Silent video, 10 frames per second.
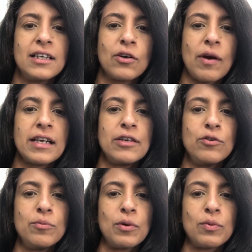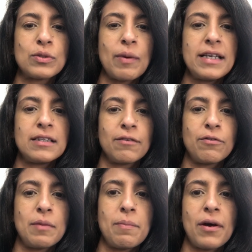Granny Uma was waiting for
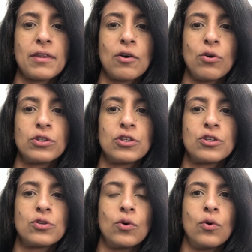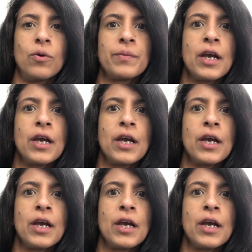me by the cottage door.